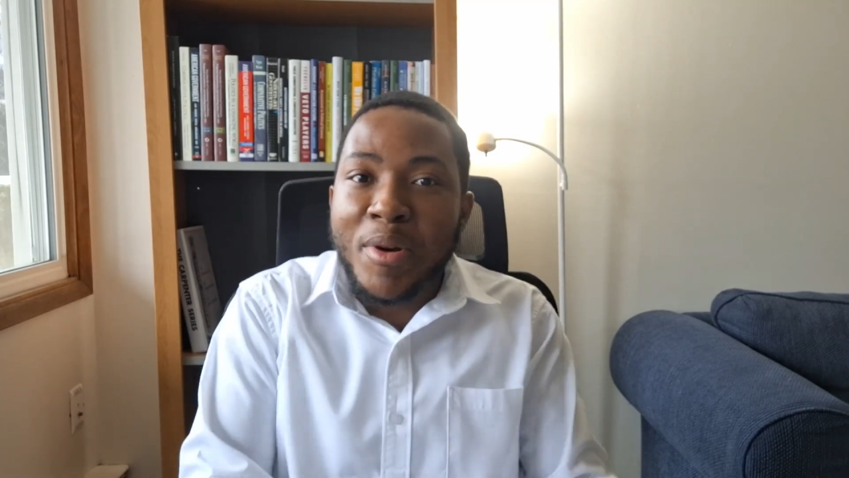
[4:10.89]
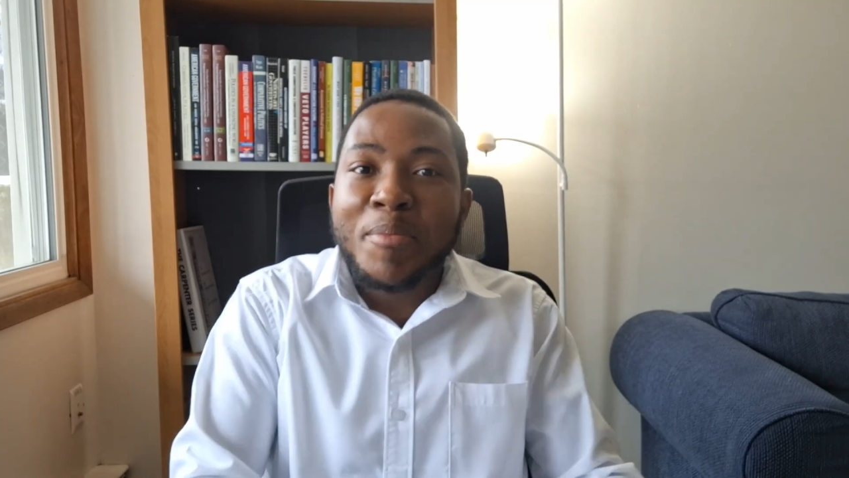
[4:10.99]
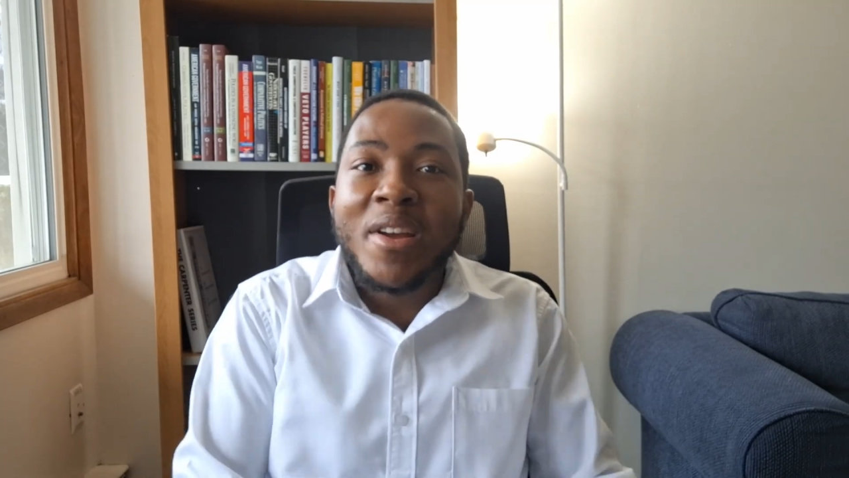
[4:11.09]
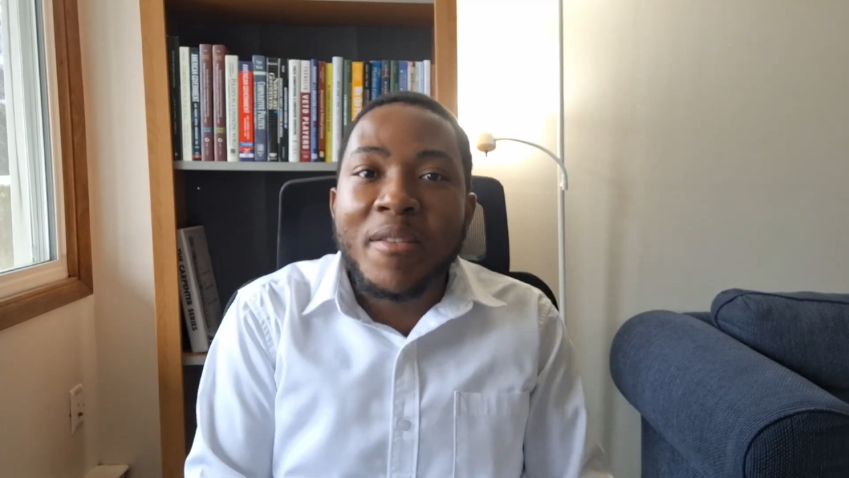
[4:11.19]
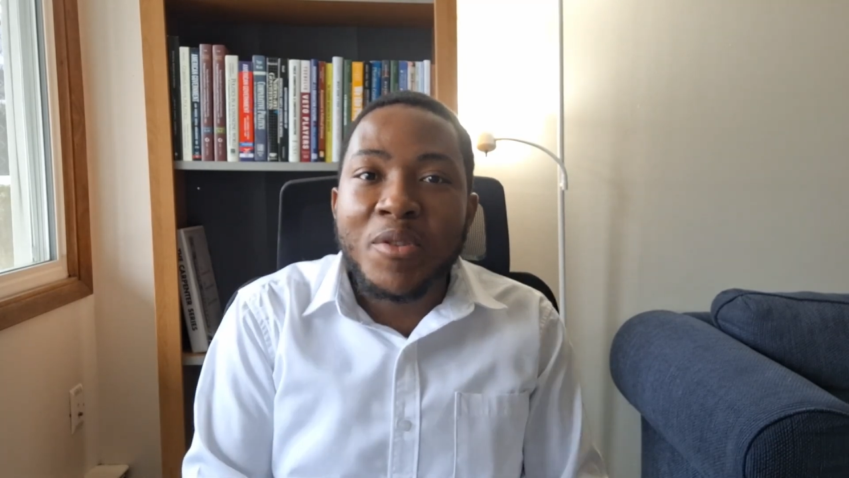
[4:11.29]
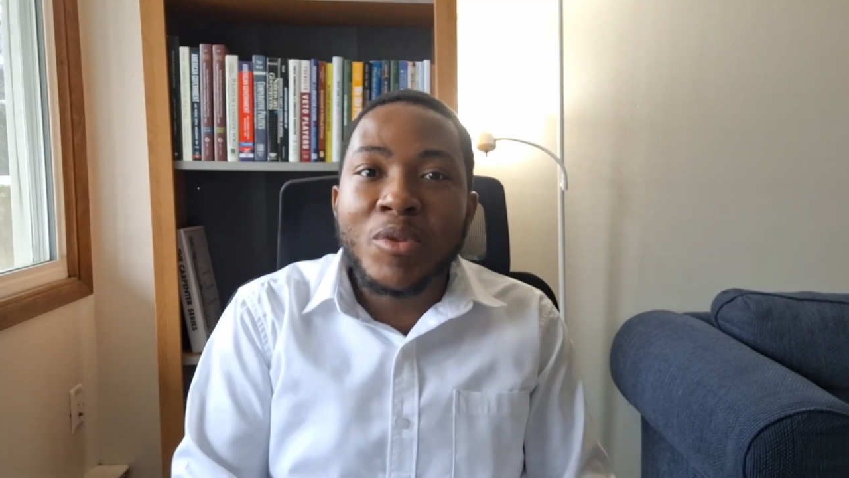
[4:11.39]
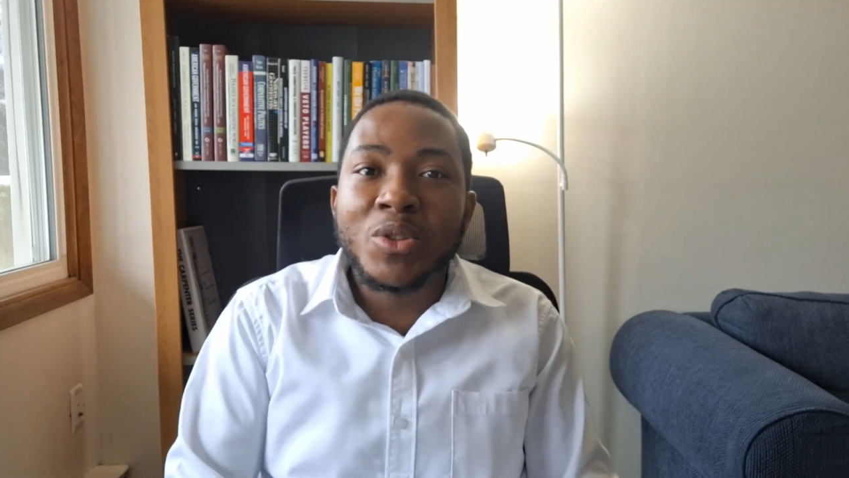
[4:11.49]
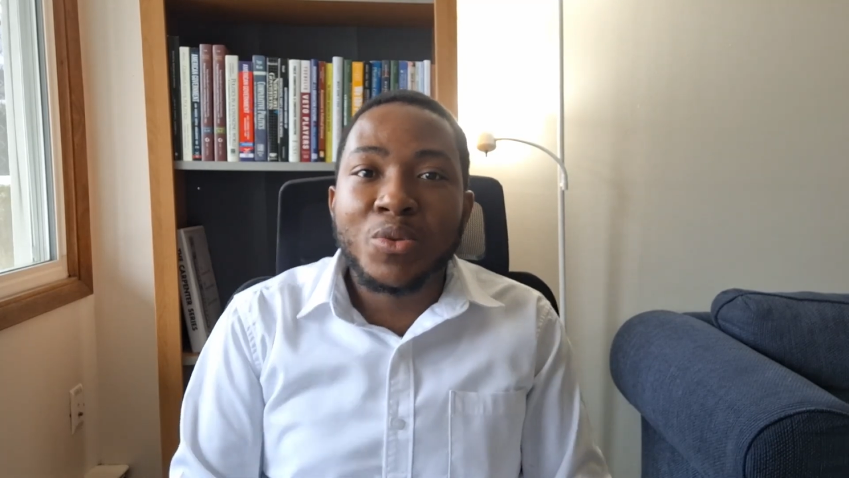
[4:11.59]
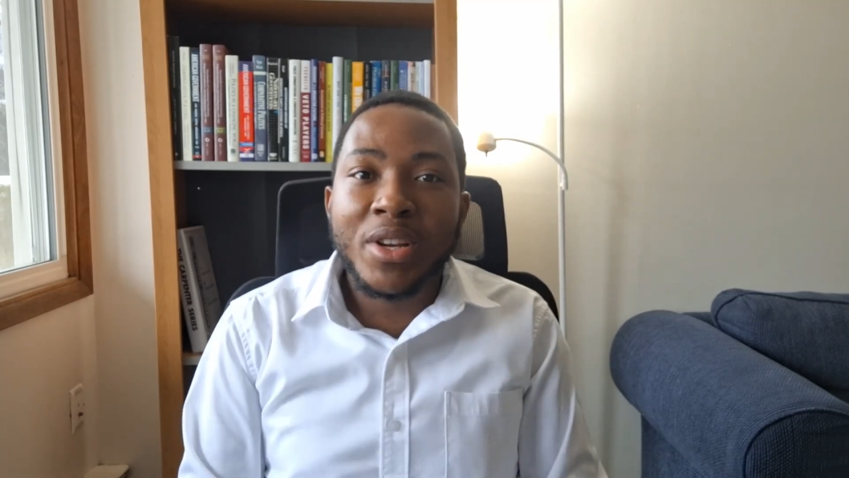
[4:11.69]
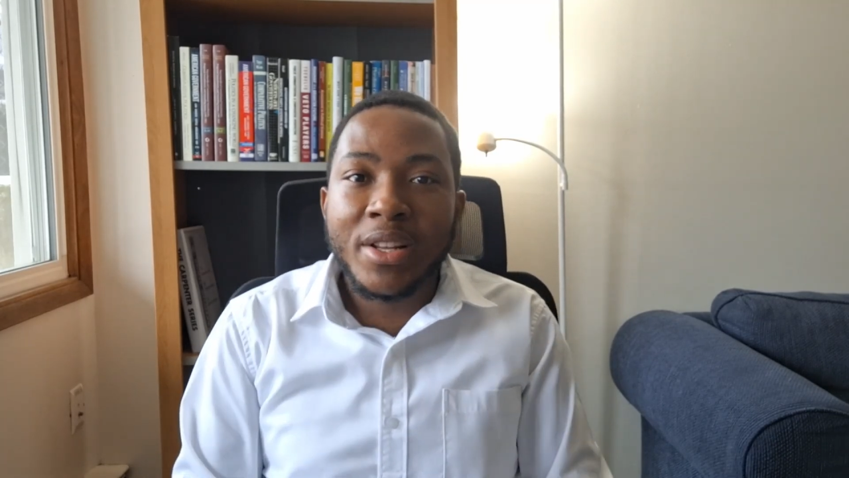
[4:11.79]
up
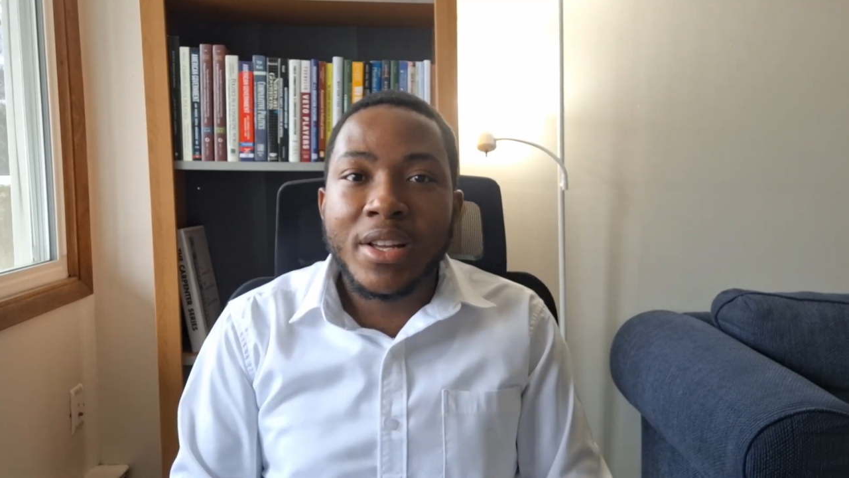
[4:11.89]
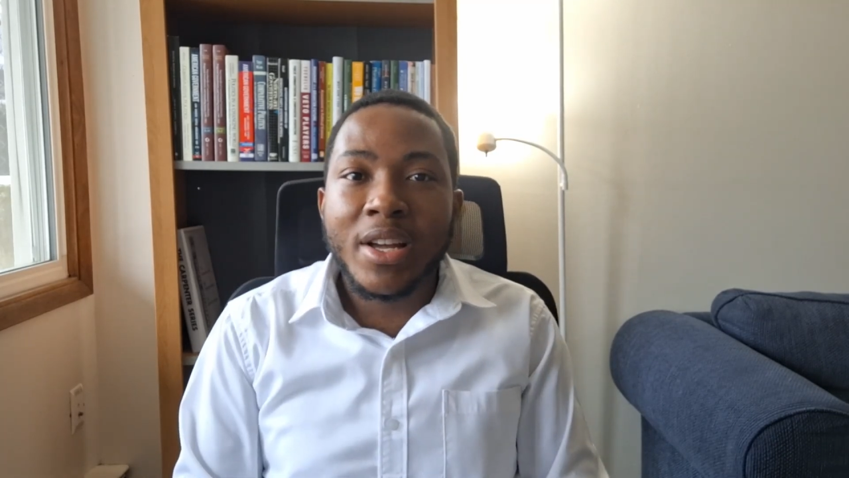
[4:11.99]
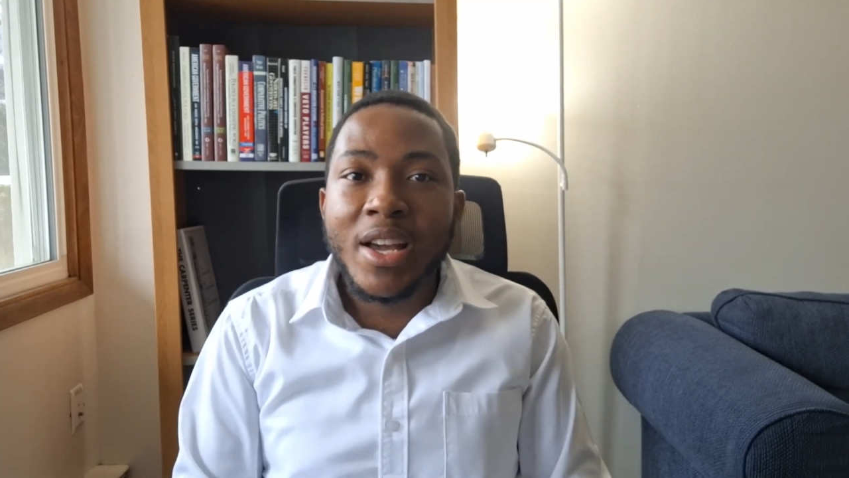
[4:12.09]
everyone together,